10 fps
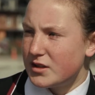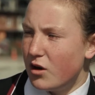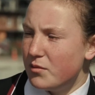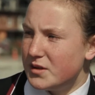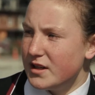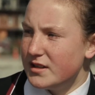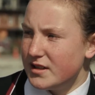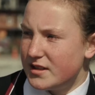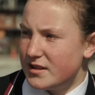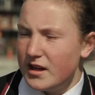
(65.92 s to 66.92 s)
sculpture
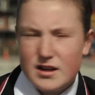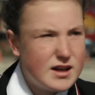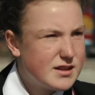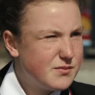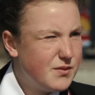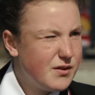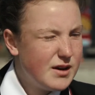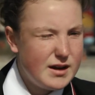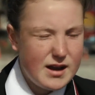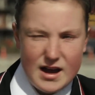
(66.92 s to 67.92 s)
just it's
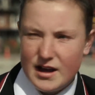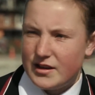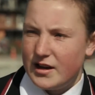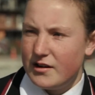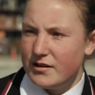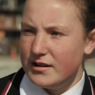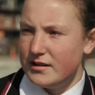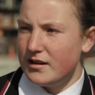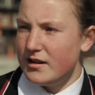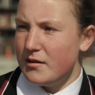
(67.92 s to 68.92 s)
very out there
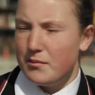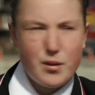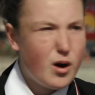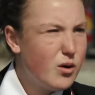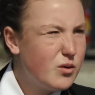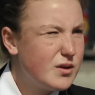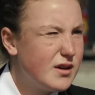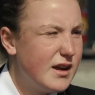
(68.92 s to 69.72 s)
and bold,